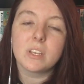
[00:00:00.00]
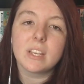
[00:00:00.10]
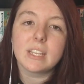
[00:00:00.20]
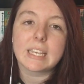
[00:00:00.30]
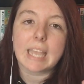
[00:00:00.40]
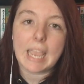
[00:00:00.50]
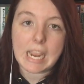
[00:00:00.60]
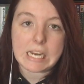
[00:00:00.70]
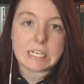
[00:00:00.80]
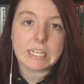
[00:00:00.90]
think I like
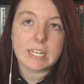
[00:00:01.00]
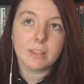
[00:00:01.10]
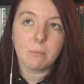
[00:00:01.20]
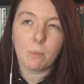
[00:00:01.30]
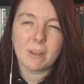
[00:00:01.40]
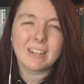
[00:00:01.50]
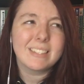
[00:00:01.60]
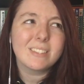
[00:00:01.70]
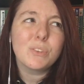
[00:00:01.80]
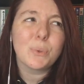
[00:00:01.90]
hated it in the moment and
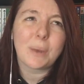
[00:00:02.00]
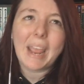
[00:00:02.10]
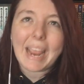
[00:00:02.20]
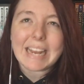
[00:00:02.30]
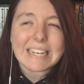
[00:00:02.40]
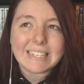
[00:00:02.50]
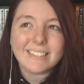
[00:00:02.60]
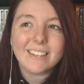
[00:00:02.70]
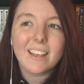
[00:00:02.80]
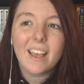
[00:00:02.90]
I still don't hate
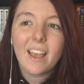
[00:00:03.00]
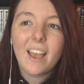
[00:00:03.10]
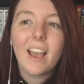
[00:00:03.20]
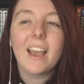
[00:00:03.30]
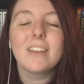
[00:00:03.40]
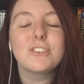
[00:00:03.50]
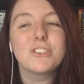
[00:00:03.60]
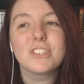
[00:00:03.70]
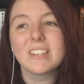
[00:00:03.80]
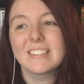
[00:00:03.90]
it. I
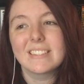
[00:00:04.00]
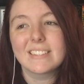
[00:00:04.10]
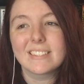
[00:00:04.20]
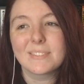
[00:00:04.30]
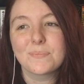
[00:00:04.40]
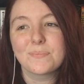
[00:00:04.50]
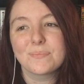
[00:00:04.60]
just,